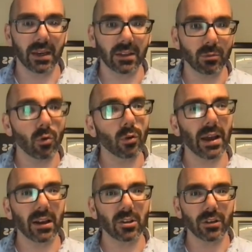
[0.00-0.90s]
It's more
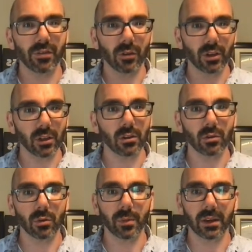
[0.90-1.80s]
actually for
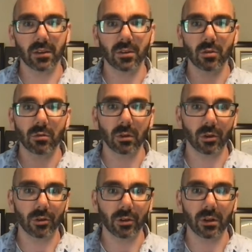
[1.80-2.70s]
you because you
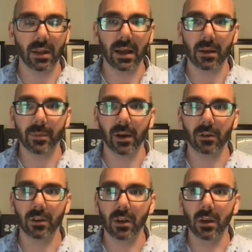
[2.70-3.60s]
learn a lot
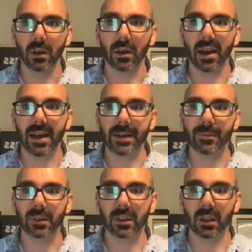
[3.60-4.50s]
about
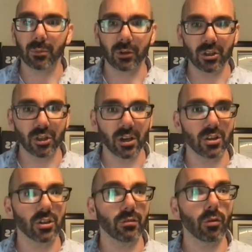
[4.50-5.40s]
um, the
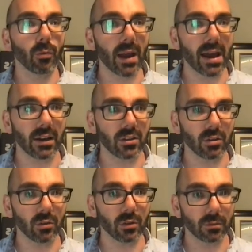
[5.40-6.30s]
appreciation of
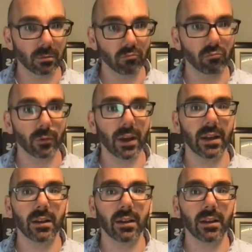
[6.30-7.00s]
gratitude, right?